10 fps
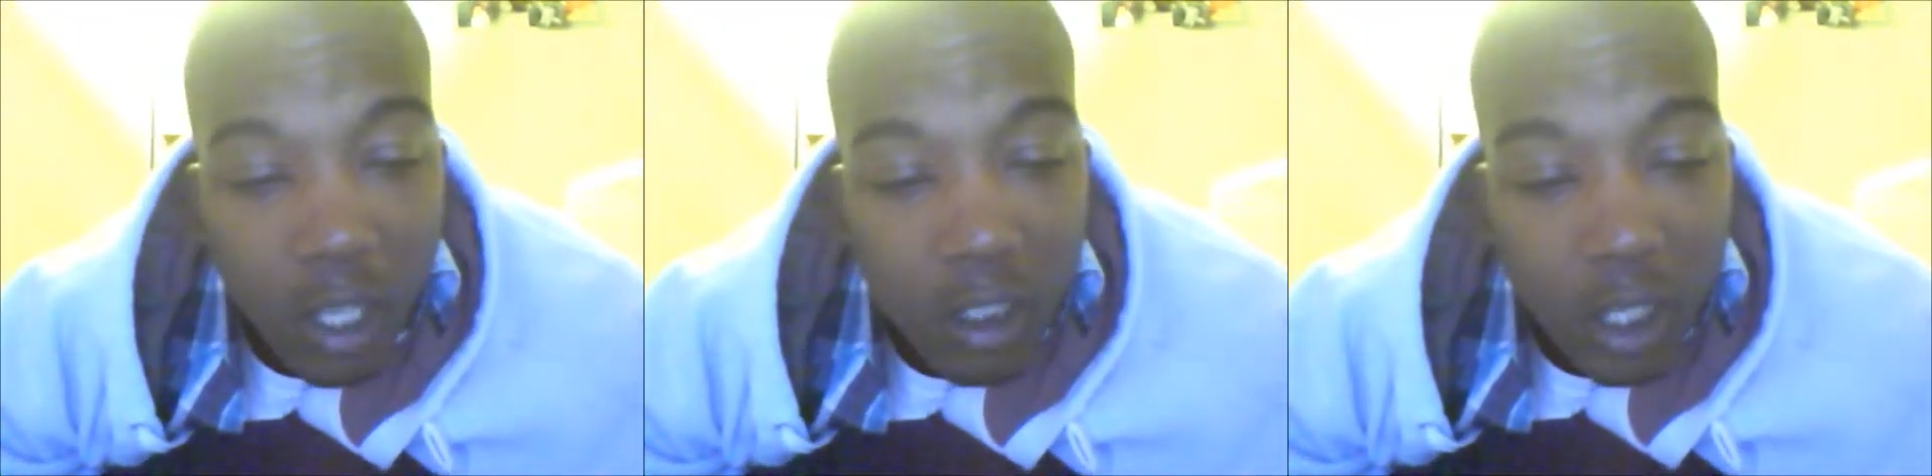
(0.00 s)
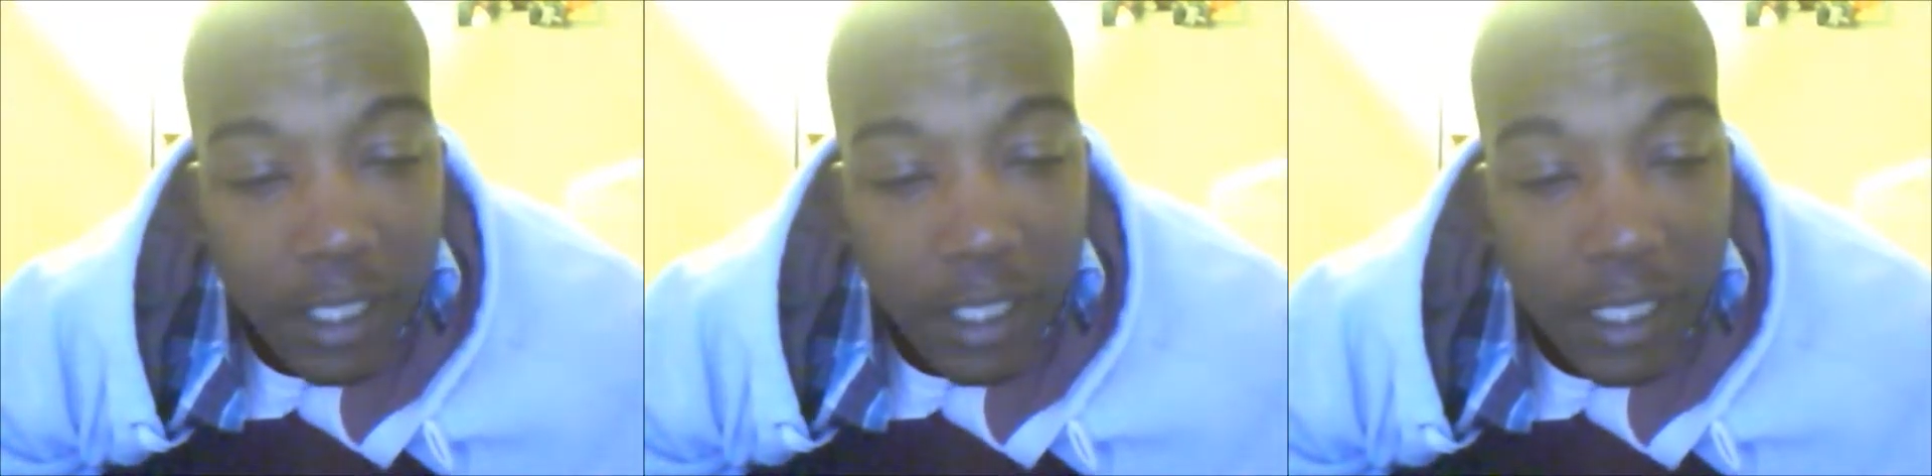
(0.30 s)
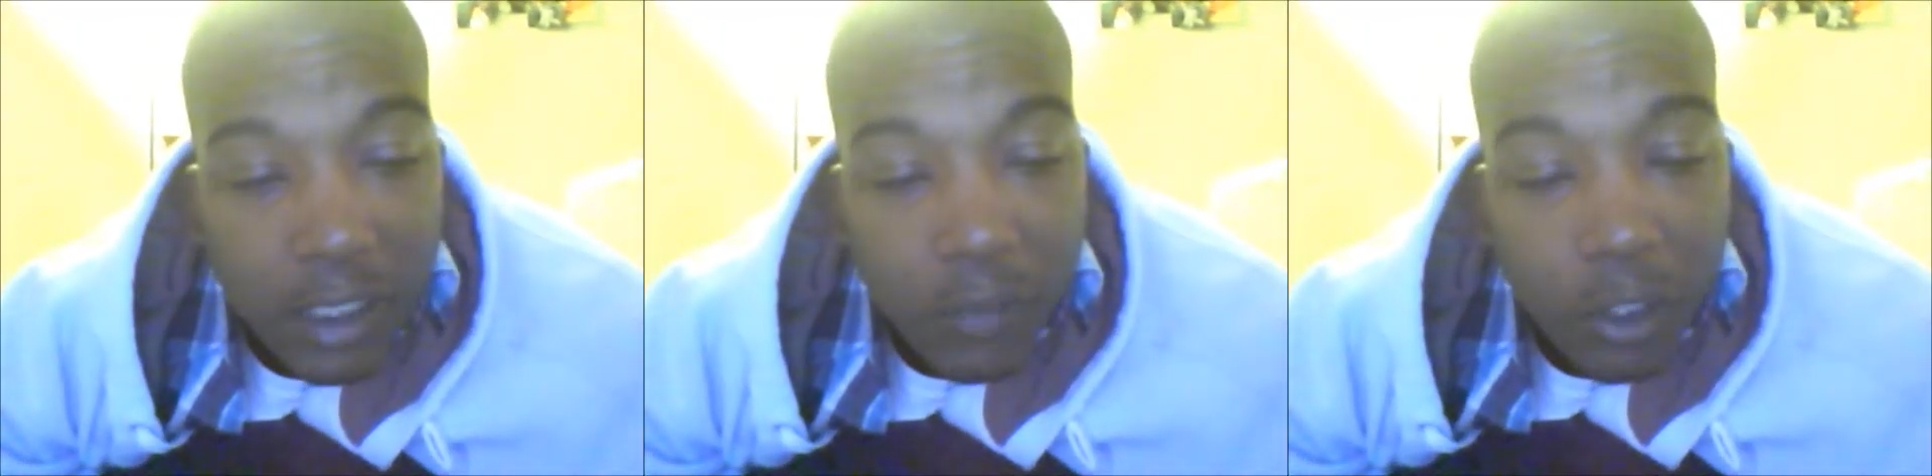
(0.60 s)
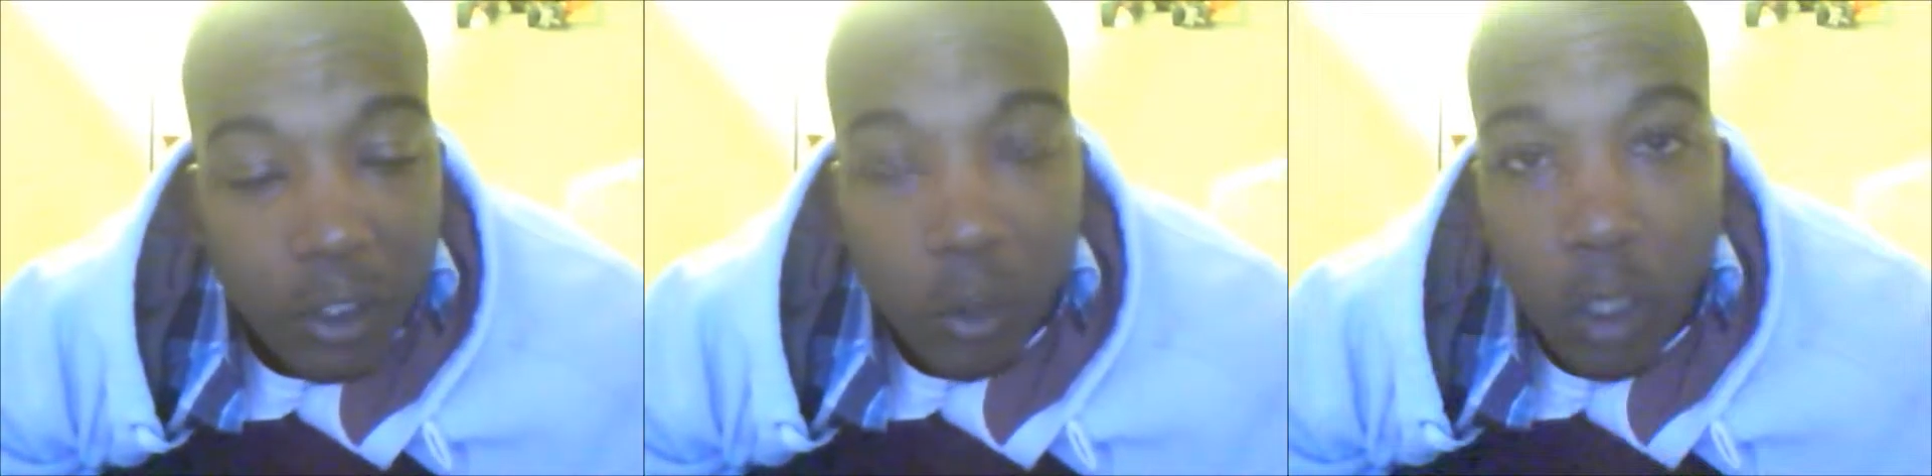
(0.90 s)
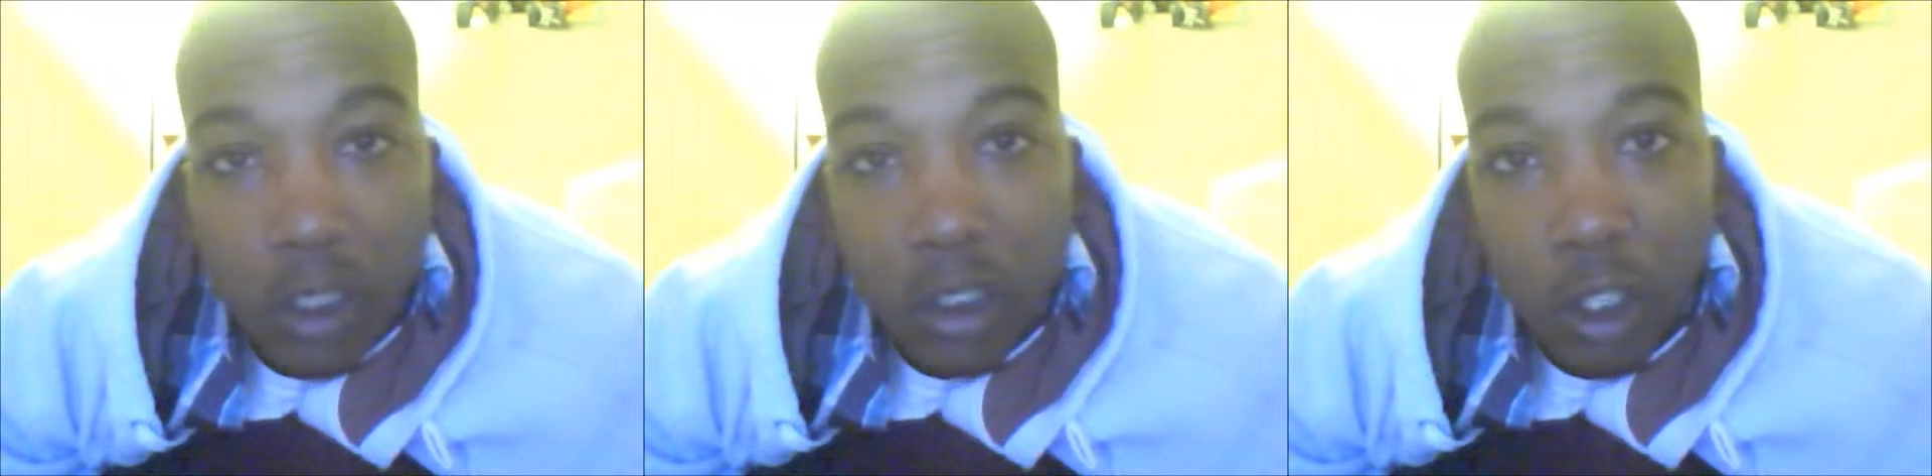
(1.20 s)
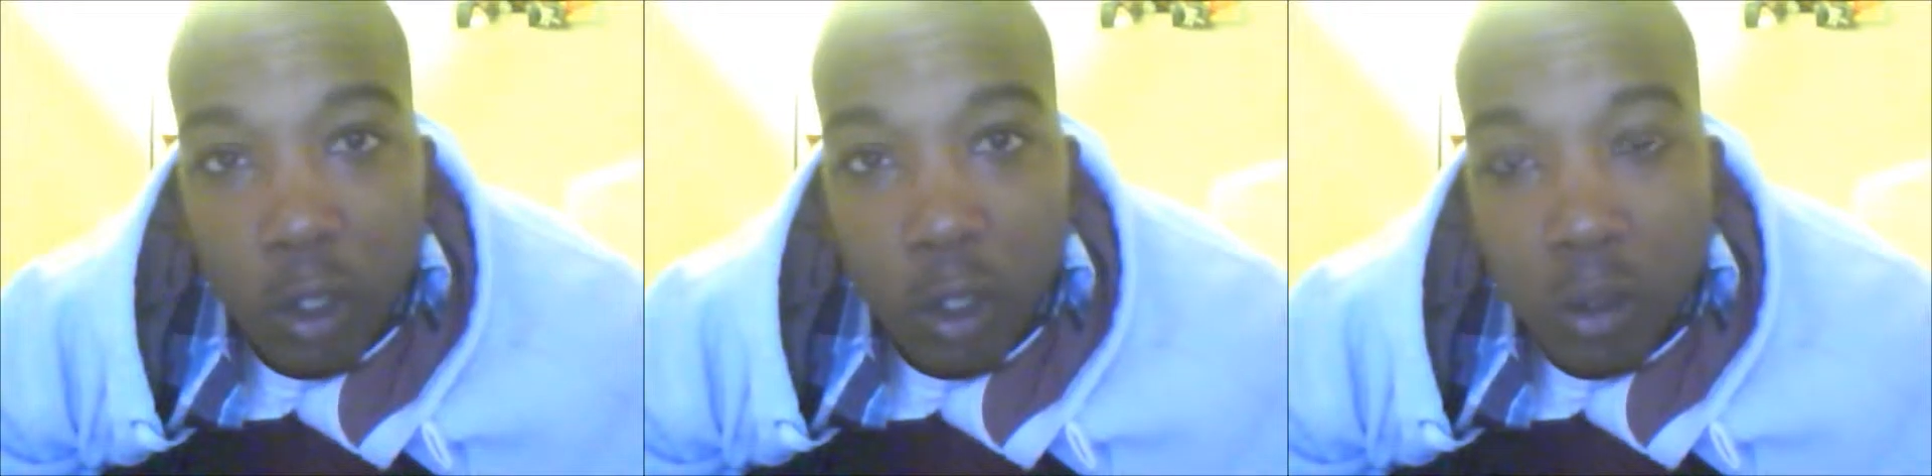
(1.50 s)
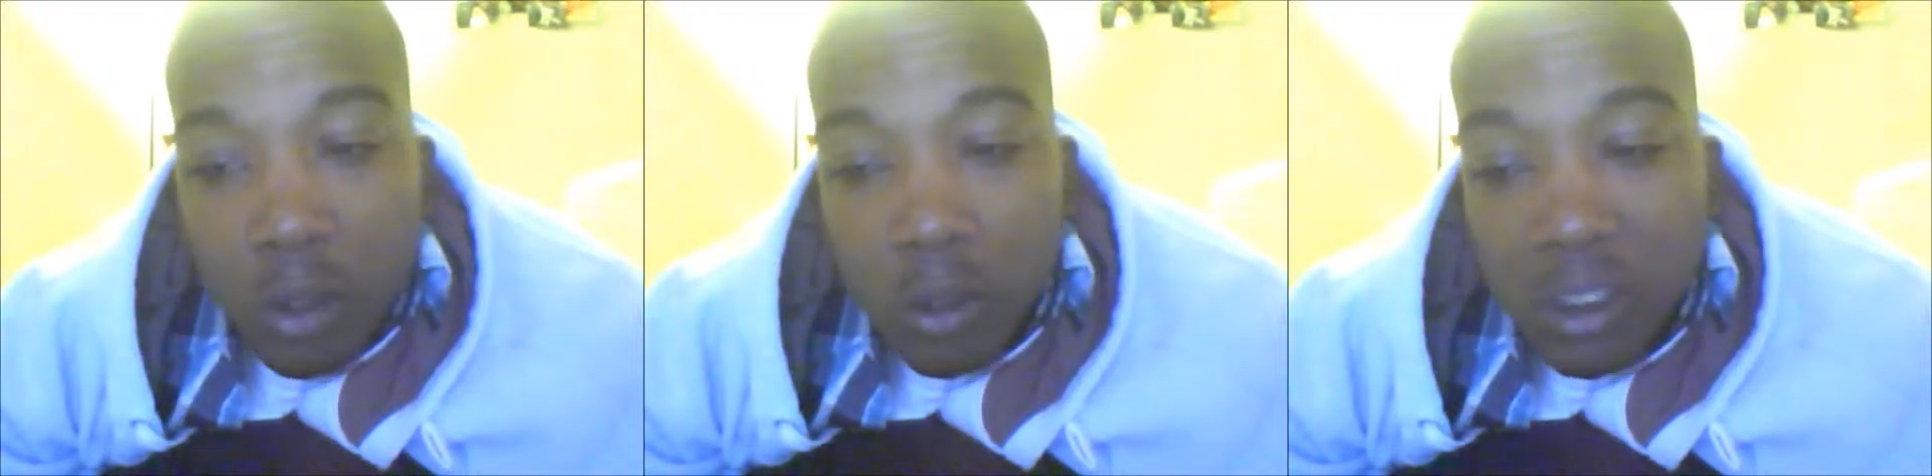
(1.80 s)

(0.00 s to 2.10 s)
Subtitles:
So I guess if you want to know,